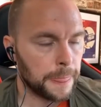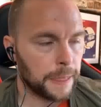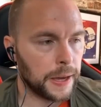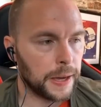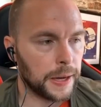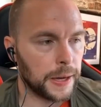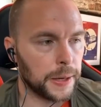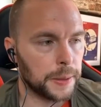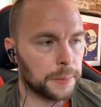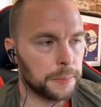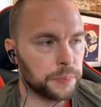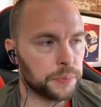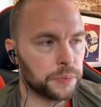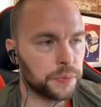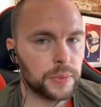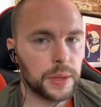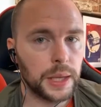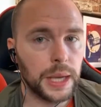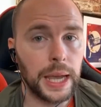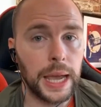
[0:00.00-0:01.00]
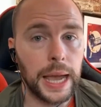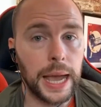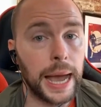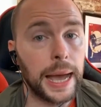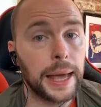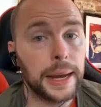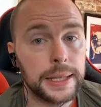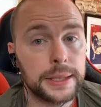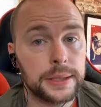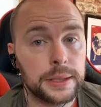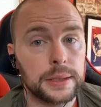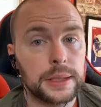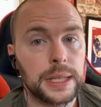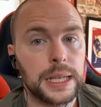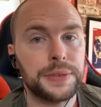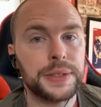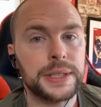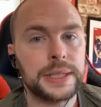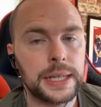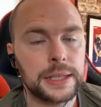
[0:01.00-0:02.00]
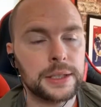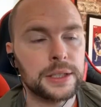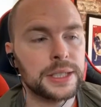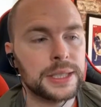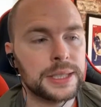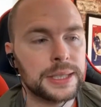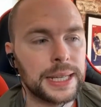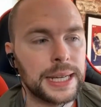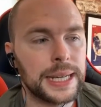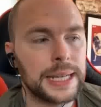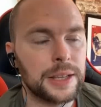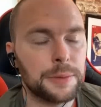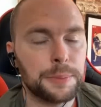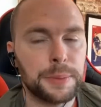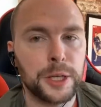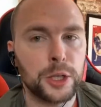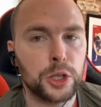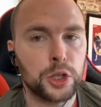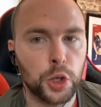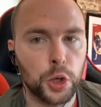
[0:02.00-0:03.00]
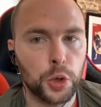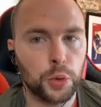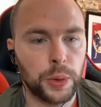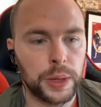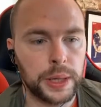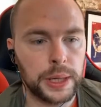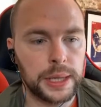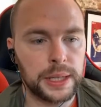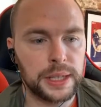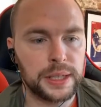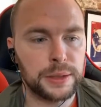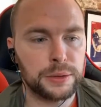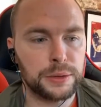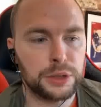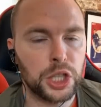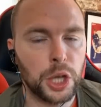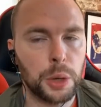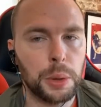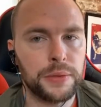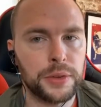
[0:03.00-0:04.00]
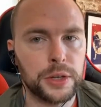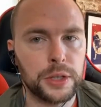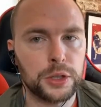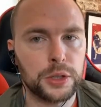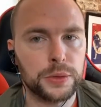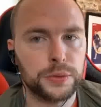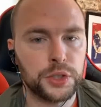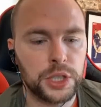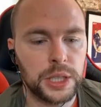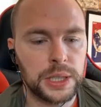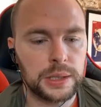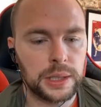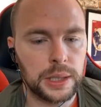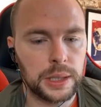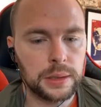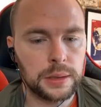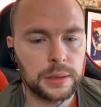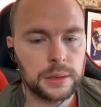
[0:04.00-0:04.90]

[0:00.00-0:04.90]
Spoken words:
And listen, if it doesn't say they've been exonerated and there is no evidence of cheating,